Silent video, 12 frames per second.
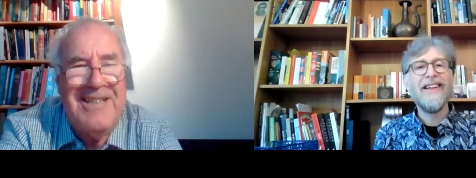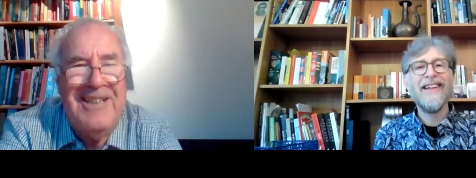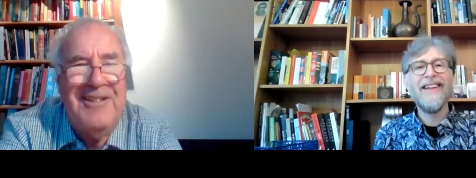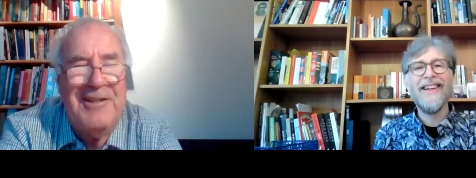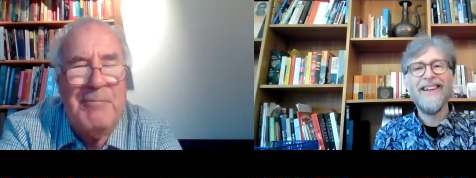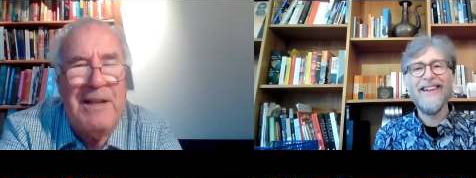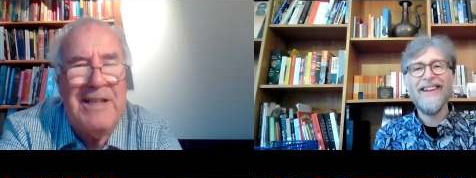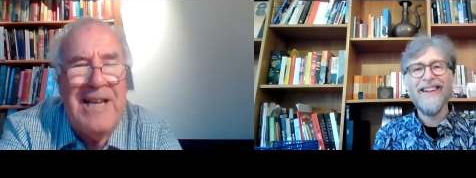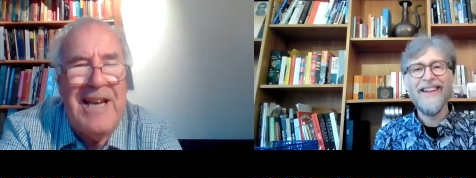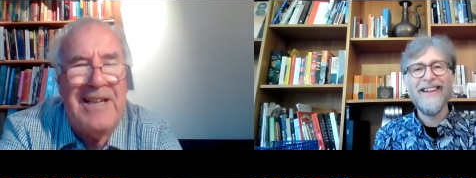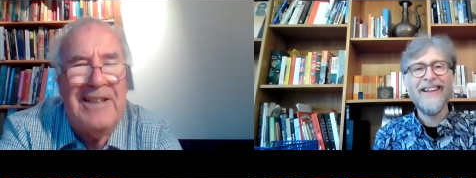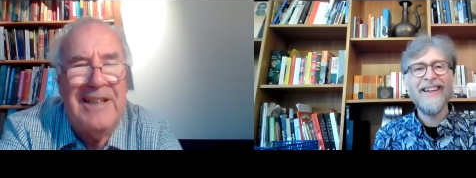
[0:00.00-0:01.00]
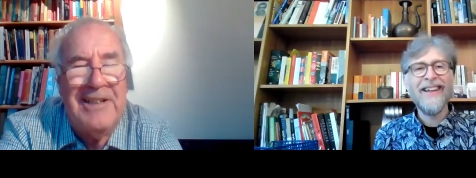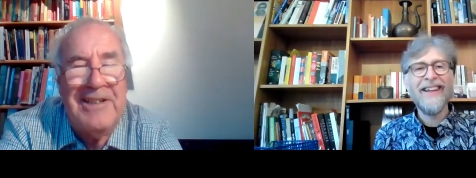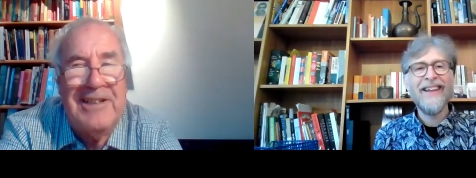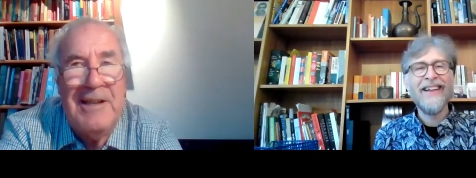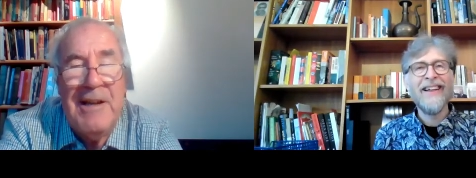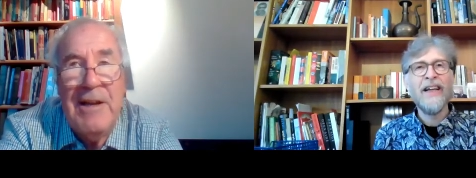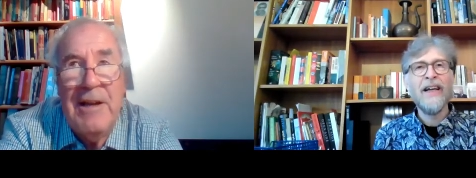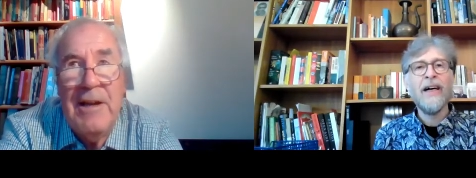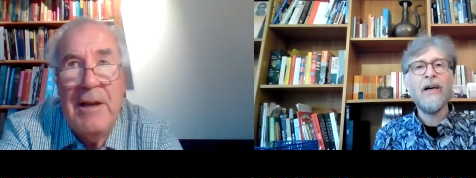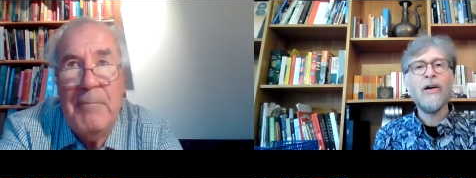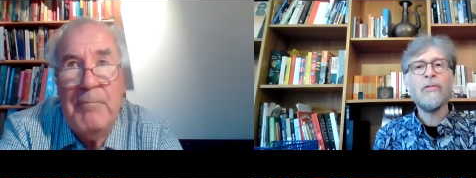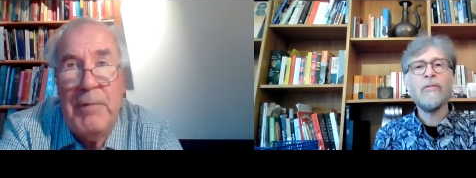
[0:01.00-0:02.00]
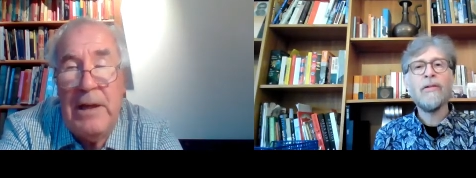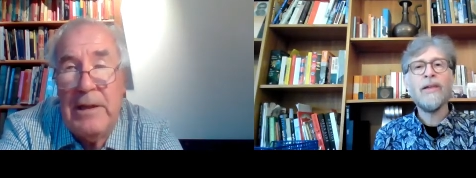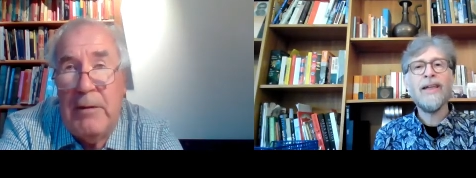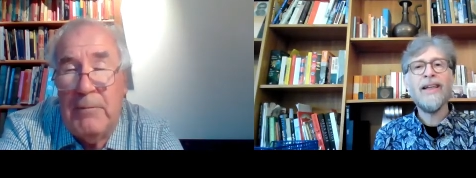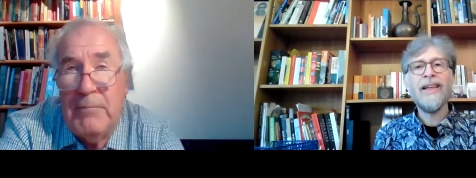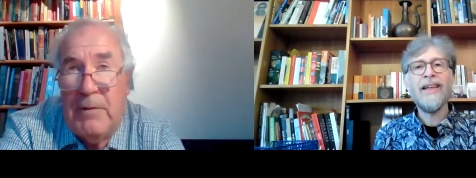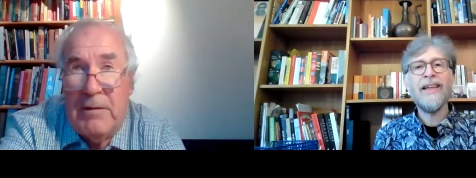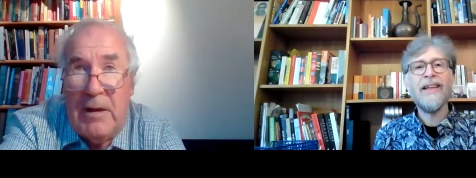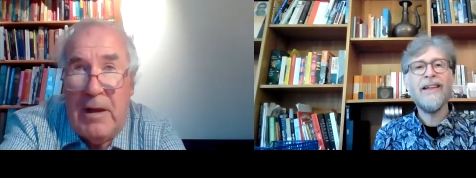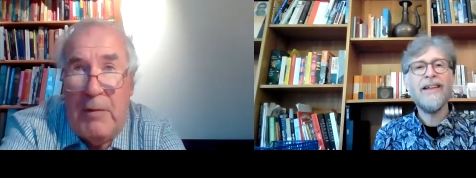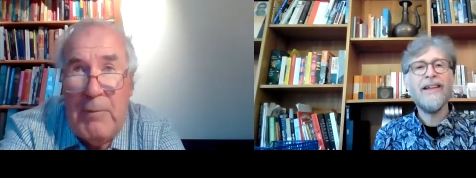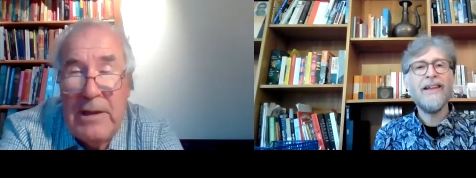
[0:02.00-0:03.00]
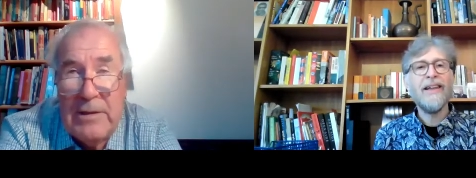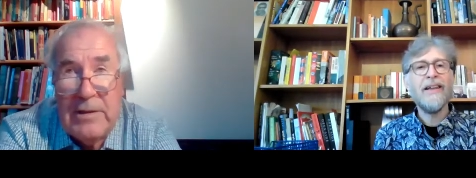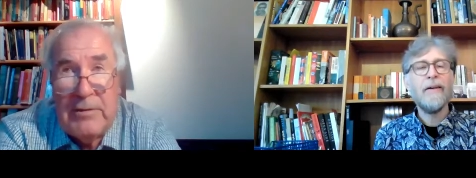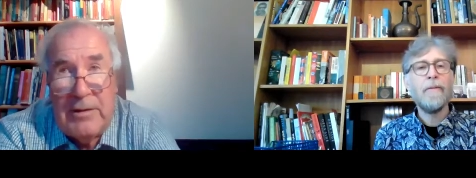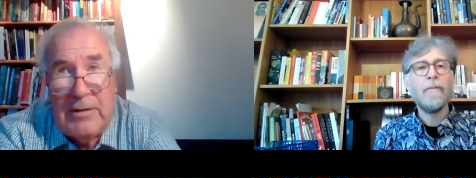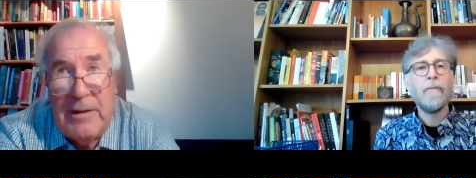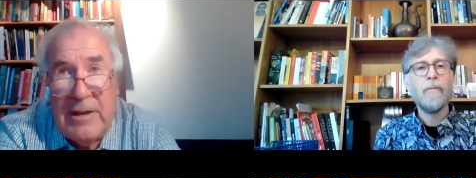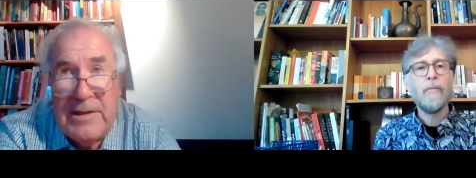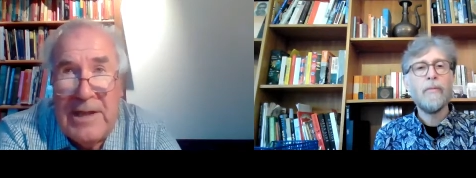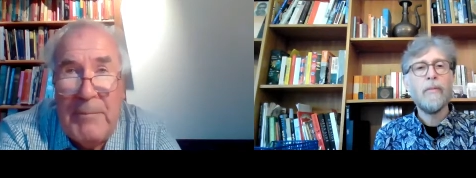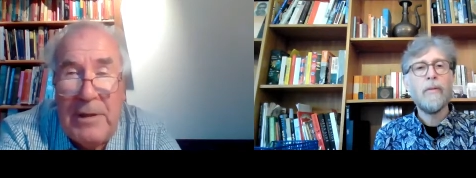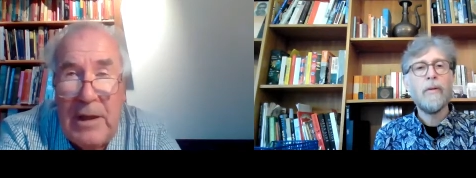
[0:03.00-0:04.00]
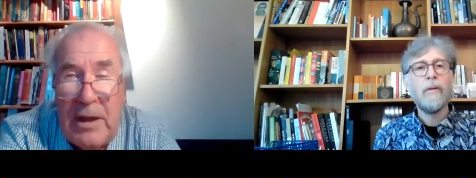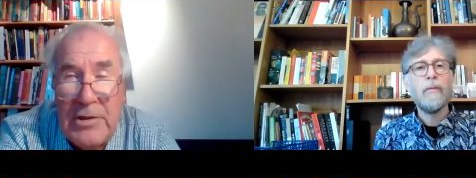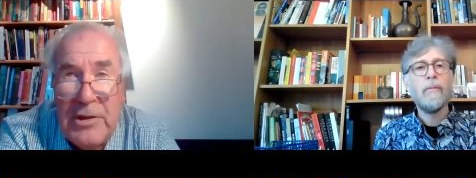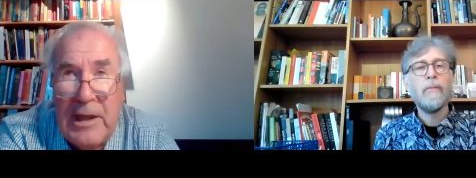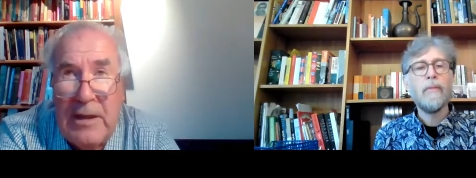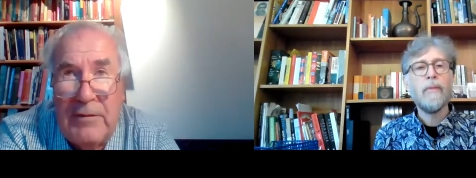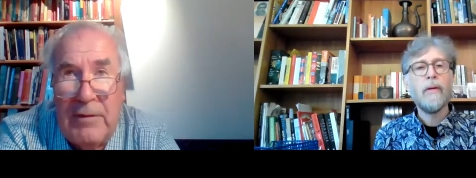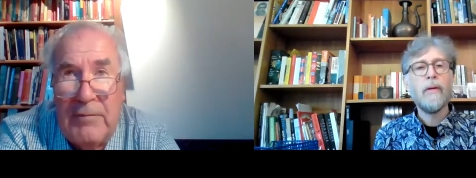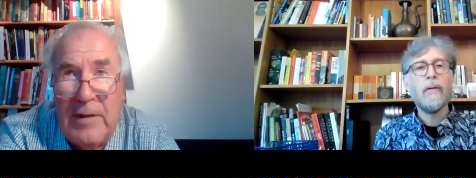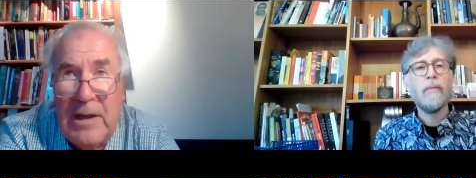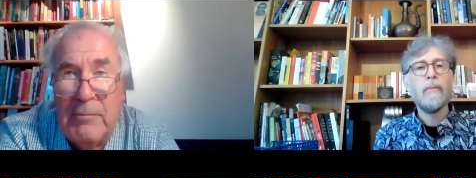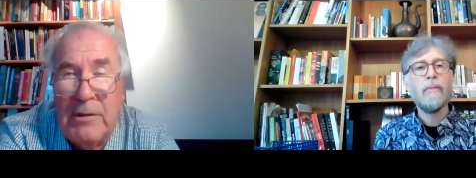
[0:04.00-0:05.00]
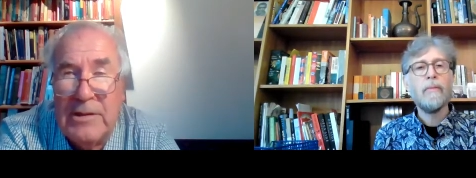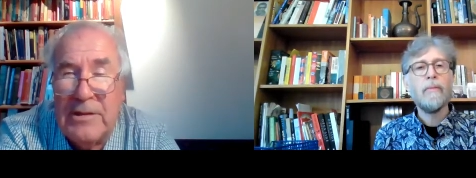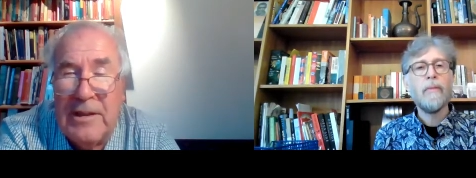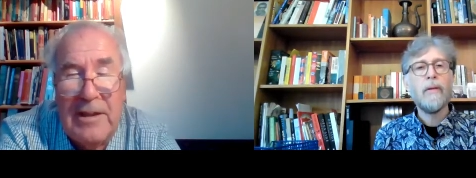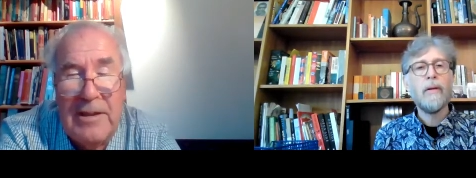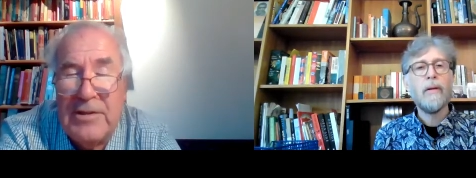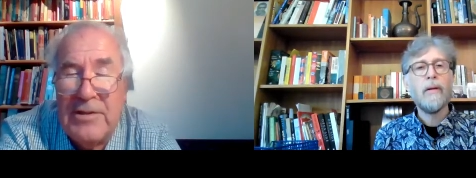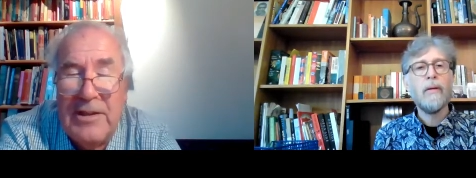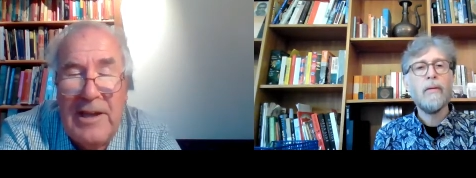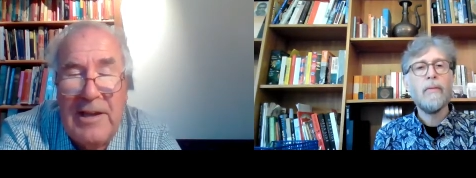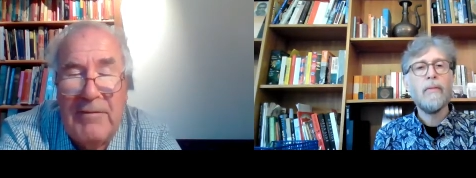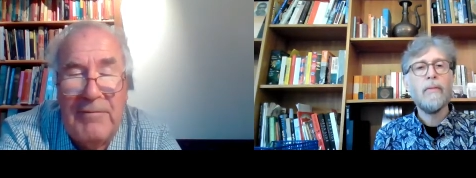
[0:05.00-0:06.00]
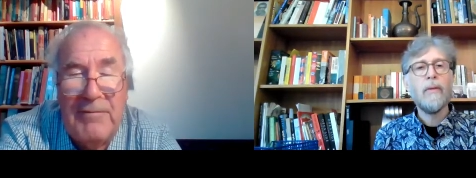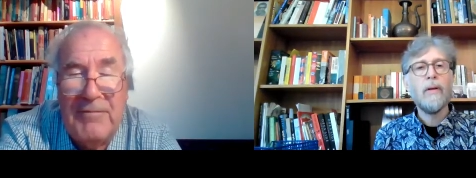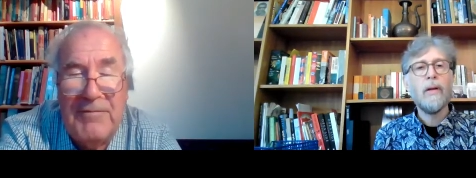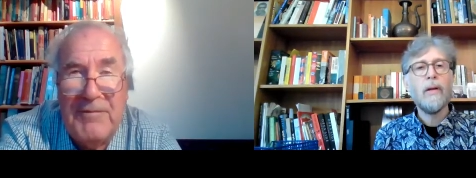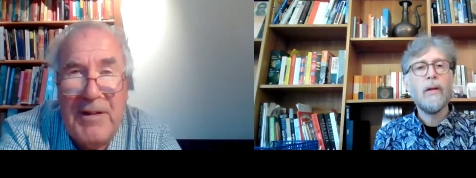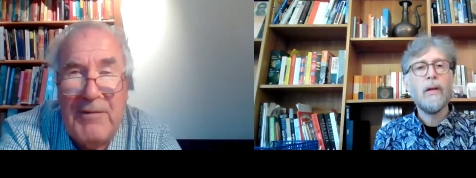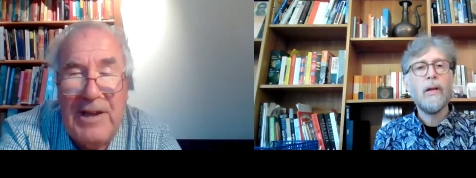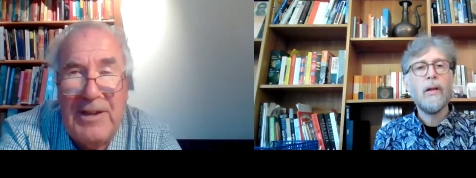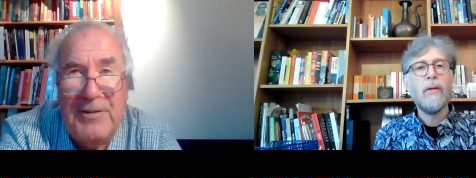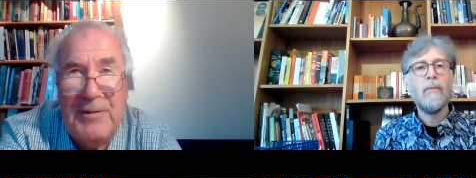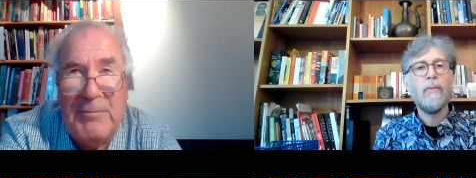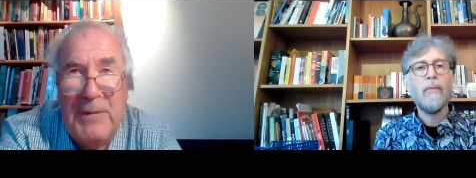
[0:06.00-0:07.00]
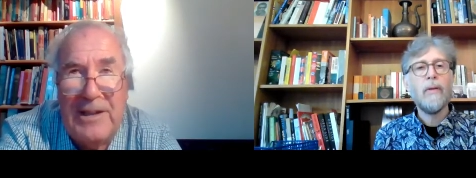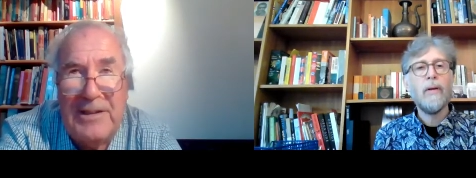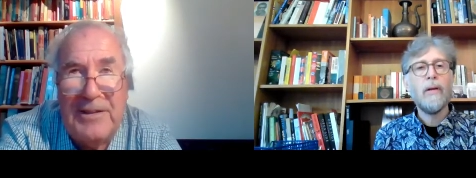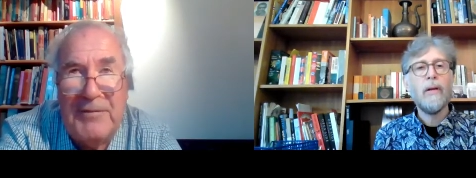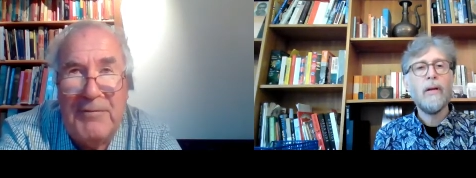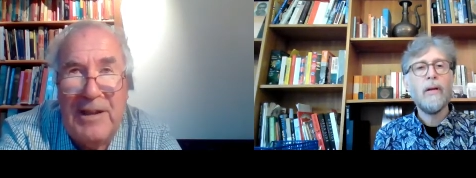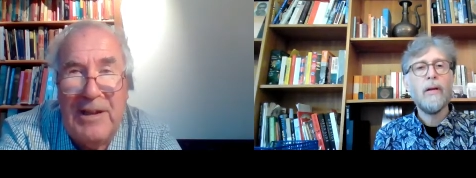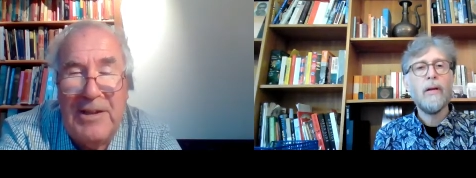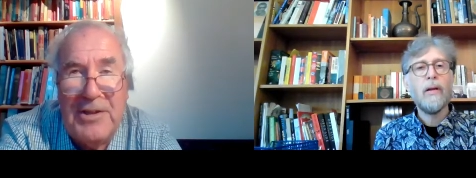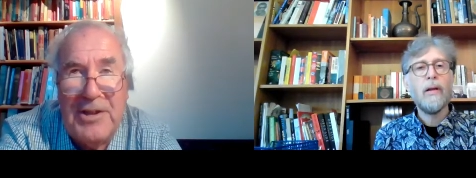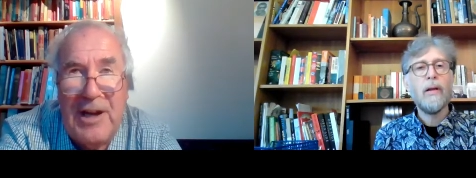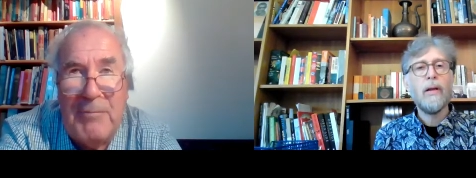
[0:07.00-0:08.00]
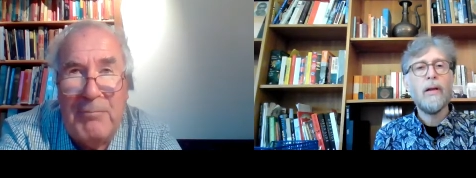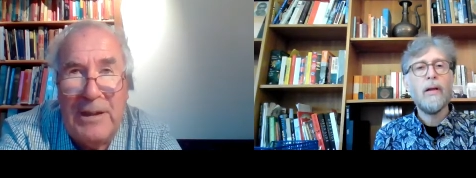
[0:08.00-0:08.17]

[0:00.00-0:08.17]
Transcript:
Speaker 1: she looked a bit haggard actually. Oh, but really? I, I went to a seminar she gave on variable stars. She had a, a very good mind, very sharp